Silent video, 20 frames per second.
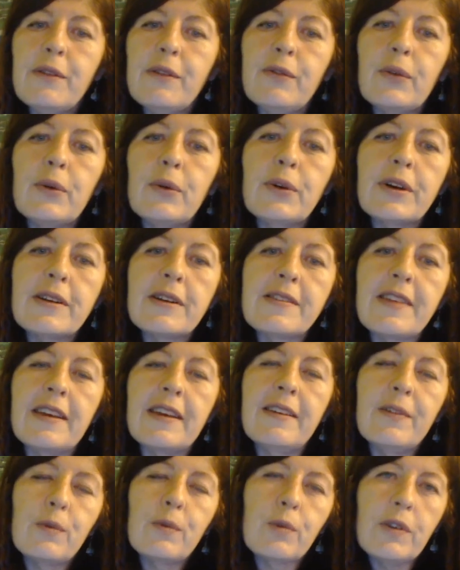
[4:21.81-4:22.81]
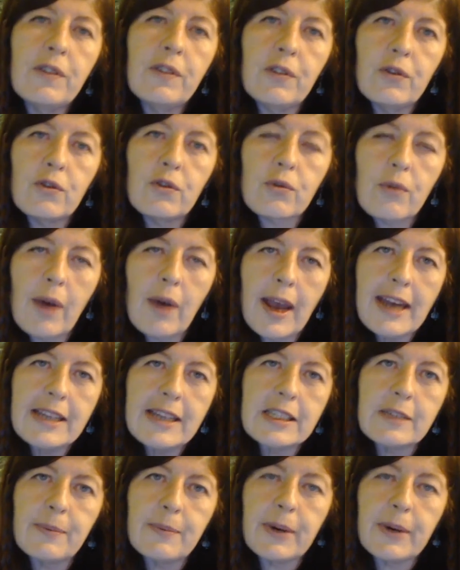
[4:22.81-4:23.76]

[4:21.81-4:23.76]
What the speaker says: of August is restrained